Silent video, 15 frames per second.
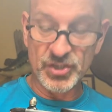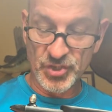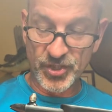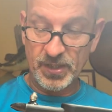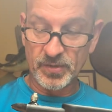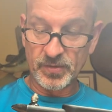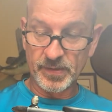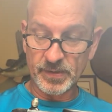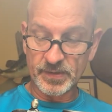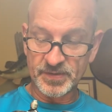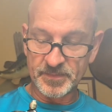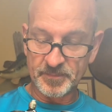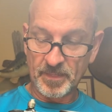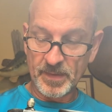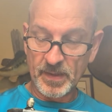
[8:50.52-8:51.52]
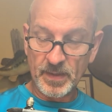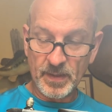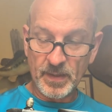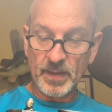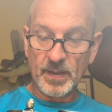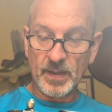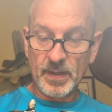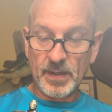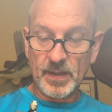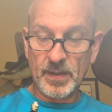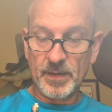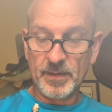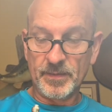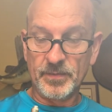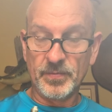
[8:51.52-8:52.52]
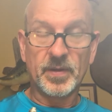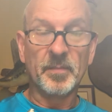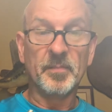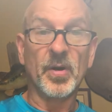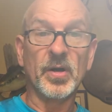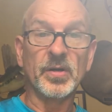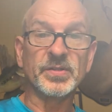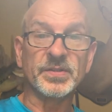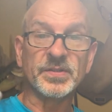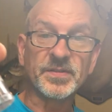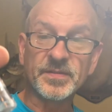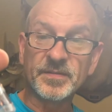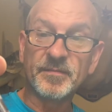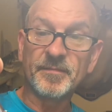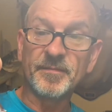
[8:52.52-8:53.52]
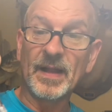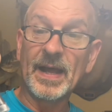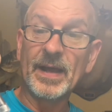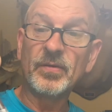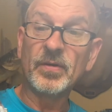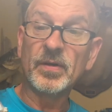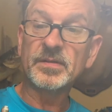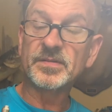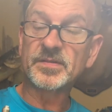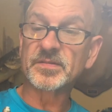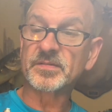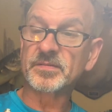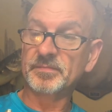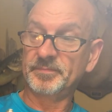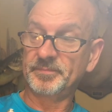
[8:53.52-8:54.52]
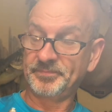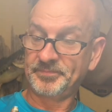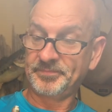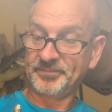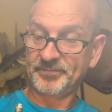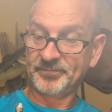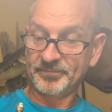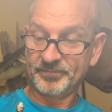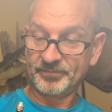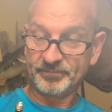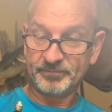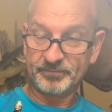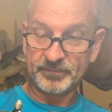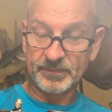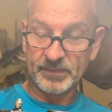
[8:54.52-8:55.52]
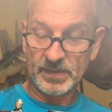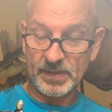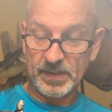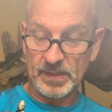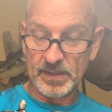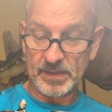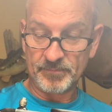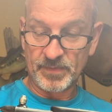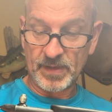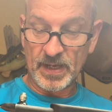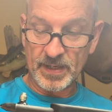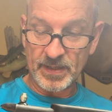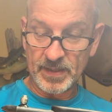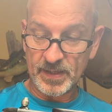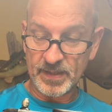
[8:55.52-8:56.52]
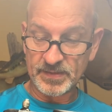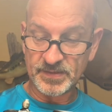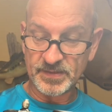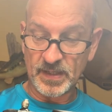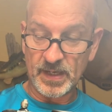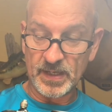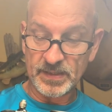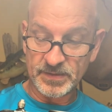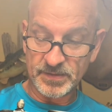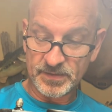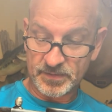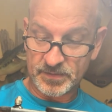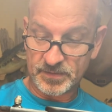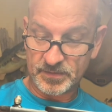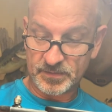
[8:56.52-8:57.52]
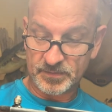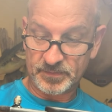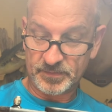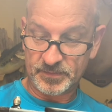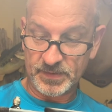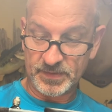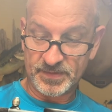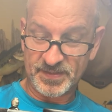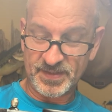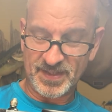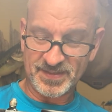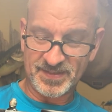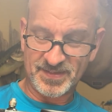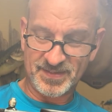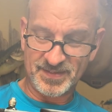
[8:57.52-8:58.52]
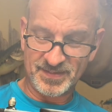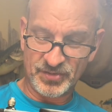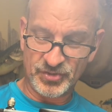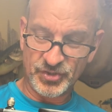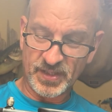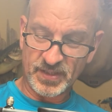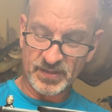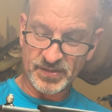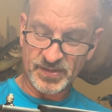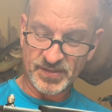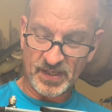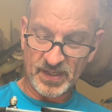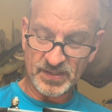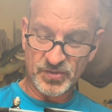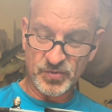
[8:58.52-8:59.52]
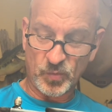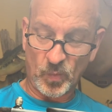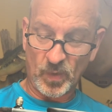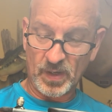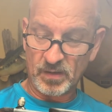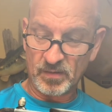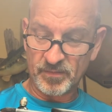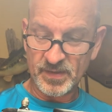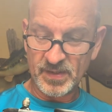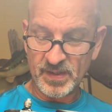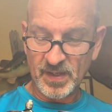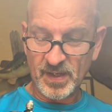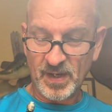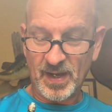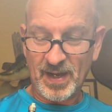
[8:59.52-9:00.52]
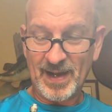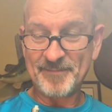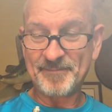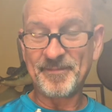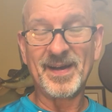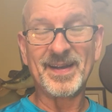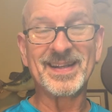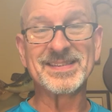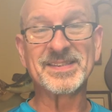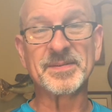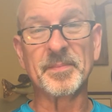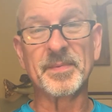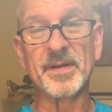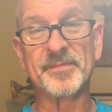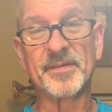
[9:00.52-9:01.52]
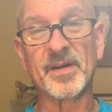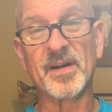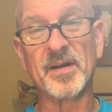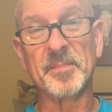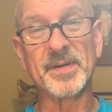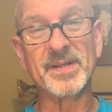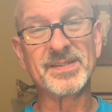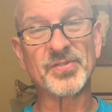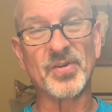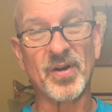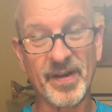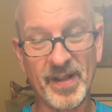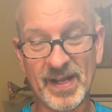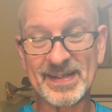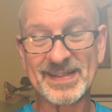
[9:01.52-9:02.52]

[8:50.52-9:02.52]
jig hooks. You can purchase fly hooks. I've got a size, it says jig size 12. I find that some different companies are not